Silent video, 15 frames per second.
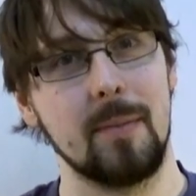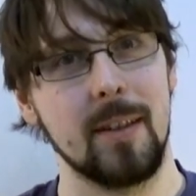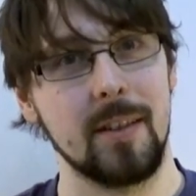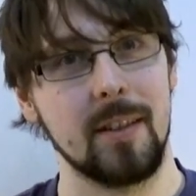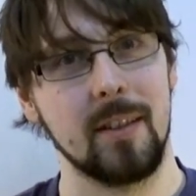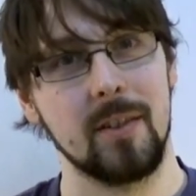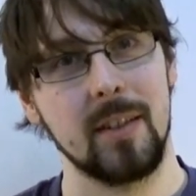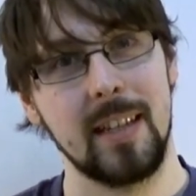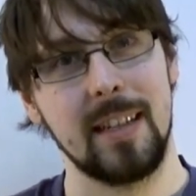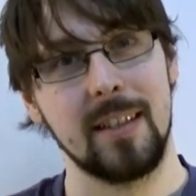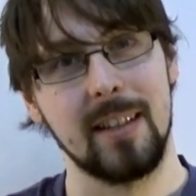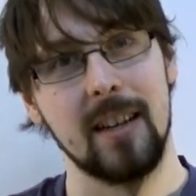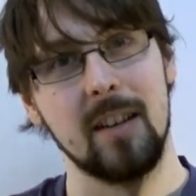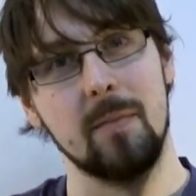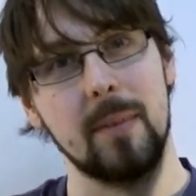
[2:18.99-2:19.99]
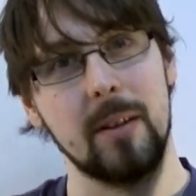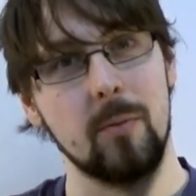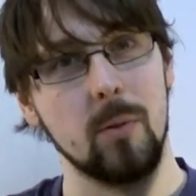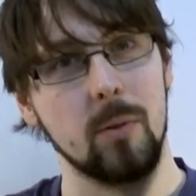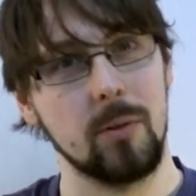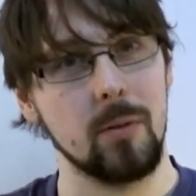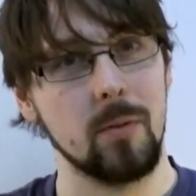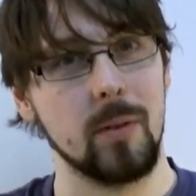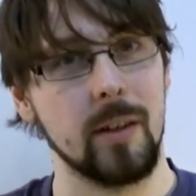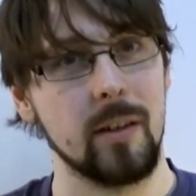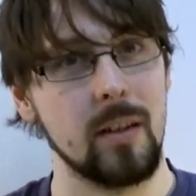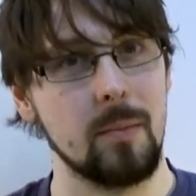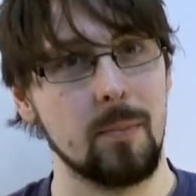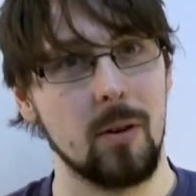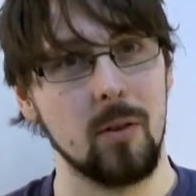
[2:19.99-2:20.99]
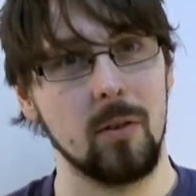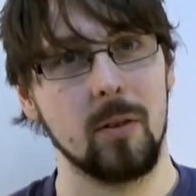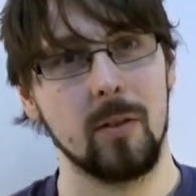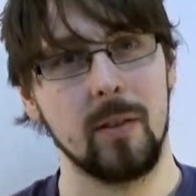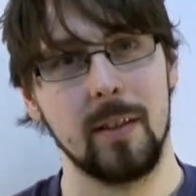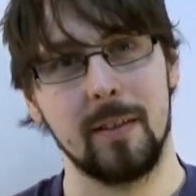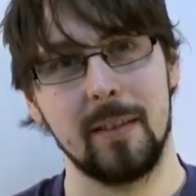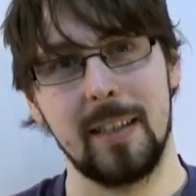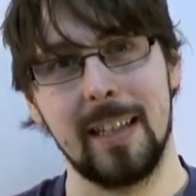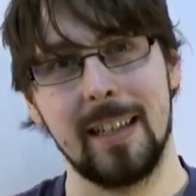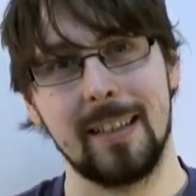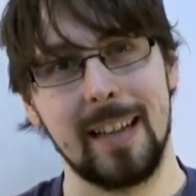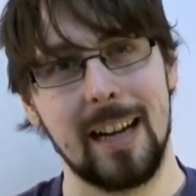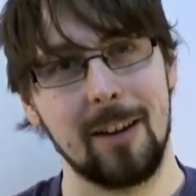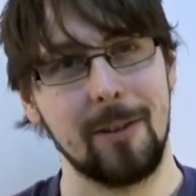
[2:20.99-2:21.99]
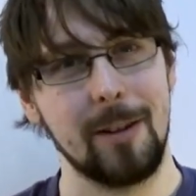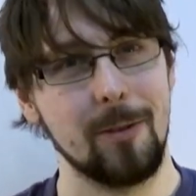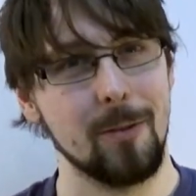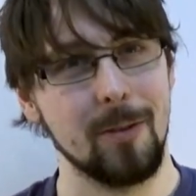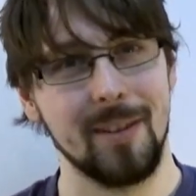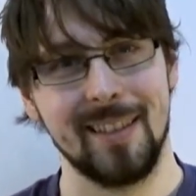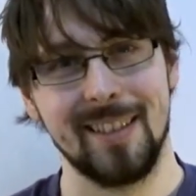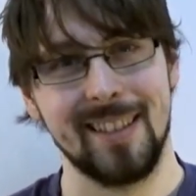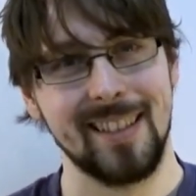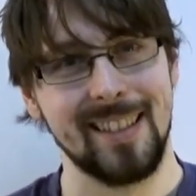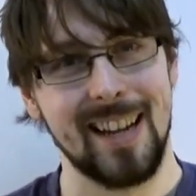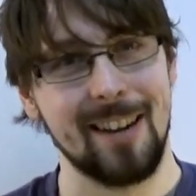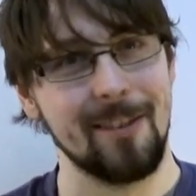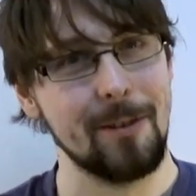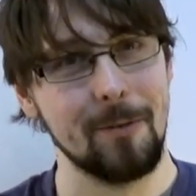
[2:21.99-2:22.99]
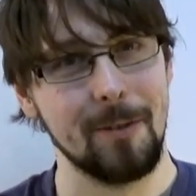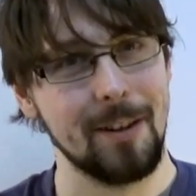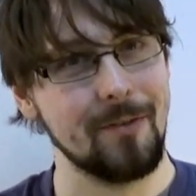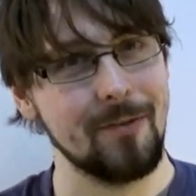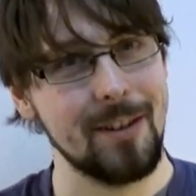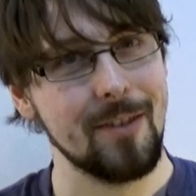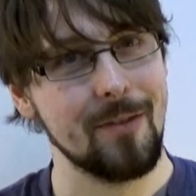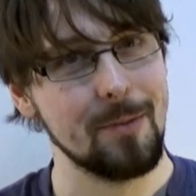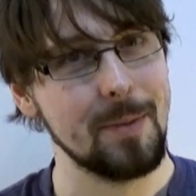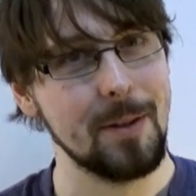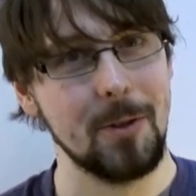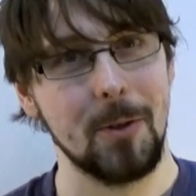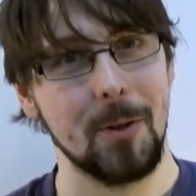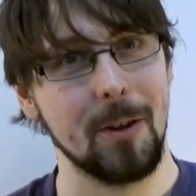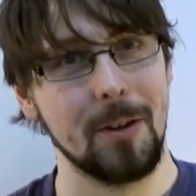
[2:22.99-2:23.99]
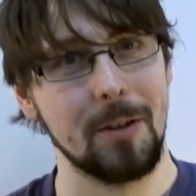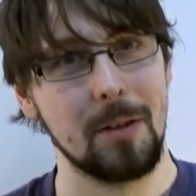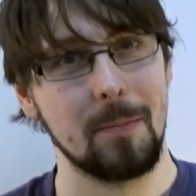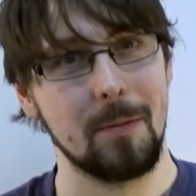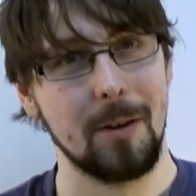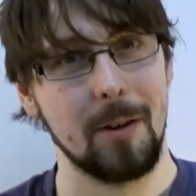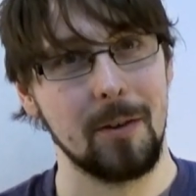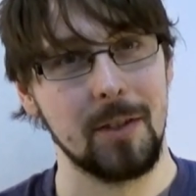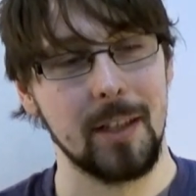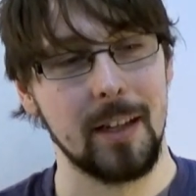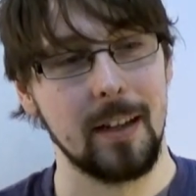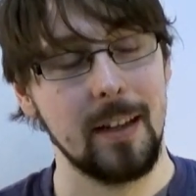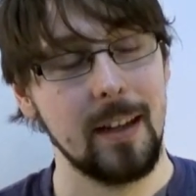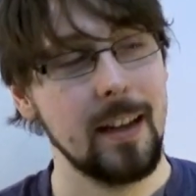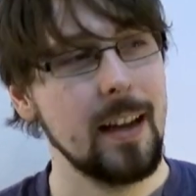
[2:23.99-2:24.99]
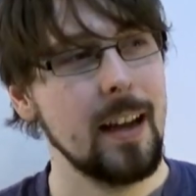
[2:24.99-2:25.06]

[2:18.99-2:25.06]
but as I say, it's kind of been Roto, Ernie Ball, or Diodario, or Didario, and I've never been sure how to pronounce that.